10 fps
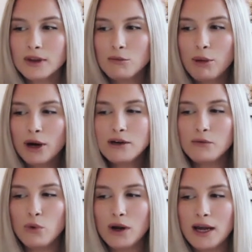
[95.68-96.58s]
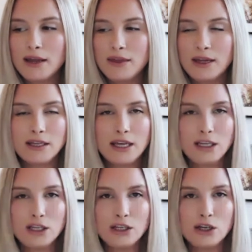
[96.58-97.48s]
part of what I think
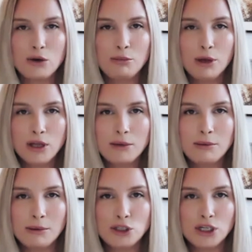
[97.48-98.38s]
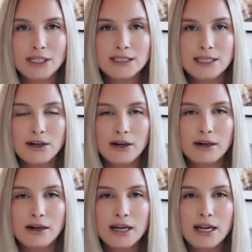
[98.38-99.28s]
that, a lot of people should
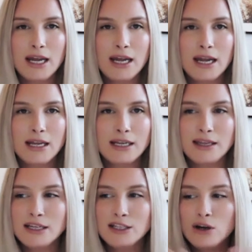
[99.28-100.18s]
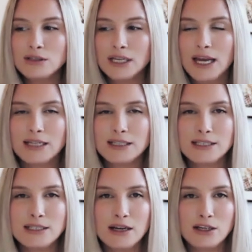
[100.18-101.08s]
consider, and this goes
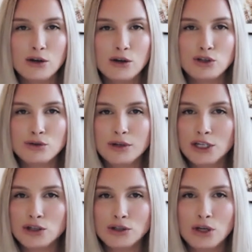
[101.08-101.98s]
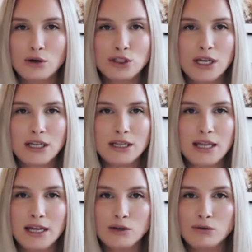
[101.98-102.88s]
against, the traditional notion
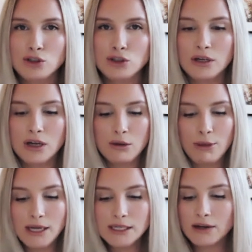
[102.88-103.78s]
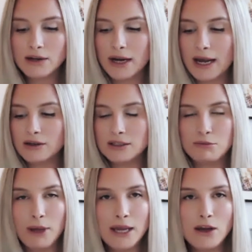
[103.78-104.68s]
that you should pay down your house and
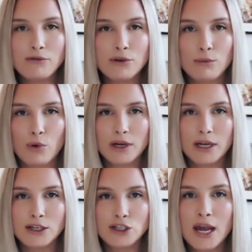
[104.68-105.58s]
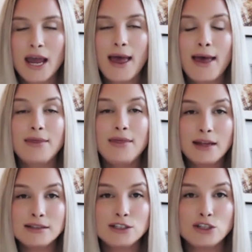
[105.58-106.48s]
pay off your mortgage and
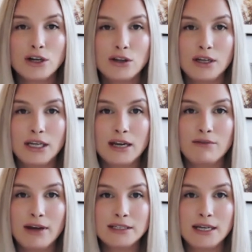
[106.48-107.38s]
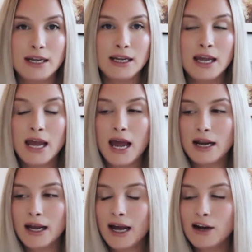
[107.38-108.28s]
then start looking at investing. And
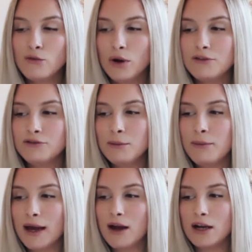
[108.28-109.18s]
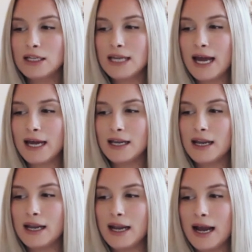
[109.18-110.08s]
I kind of want to flip that on its head
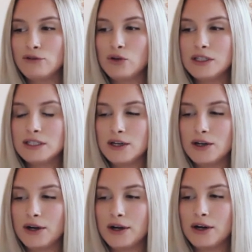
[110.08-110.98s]
and have you consider